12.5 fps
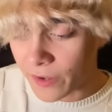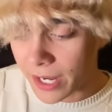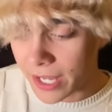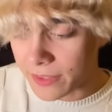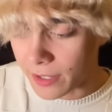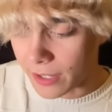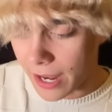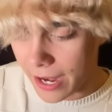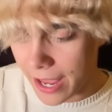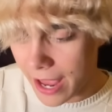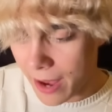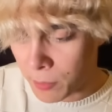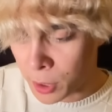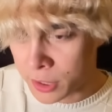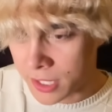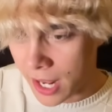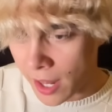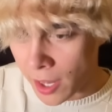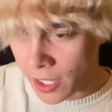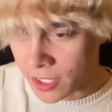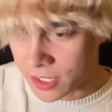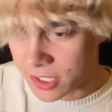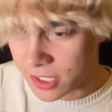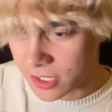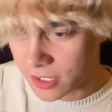in there. Cameron
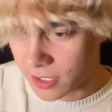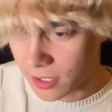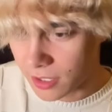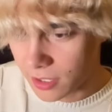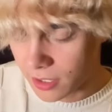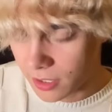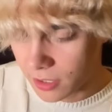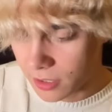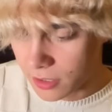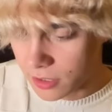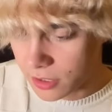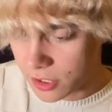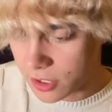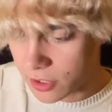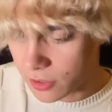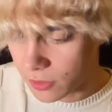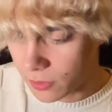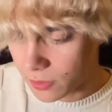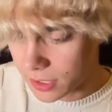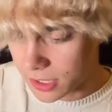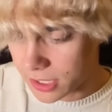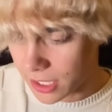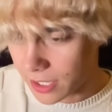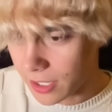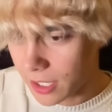Dallas
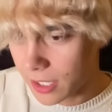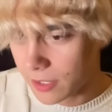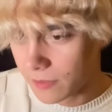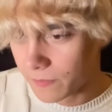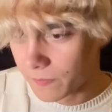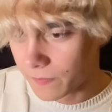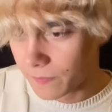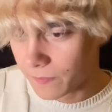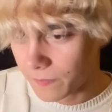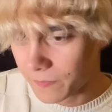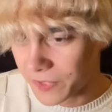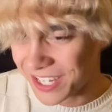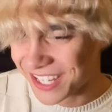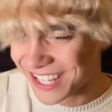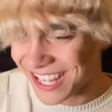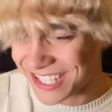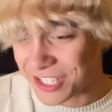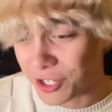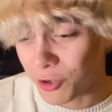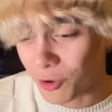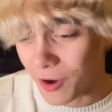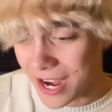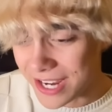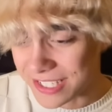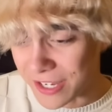suicide. That's a
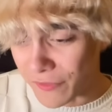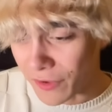crazy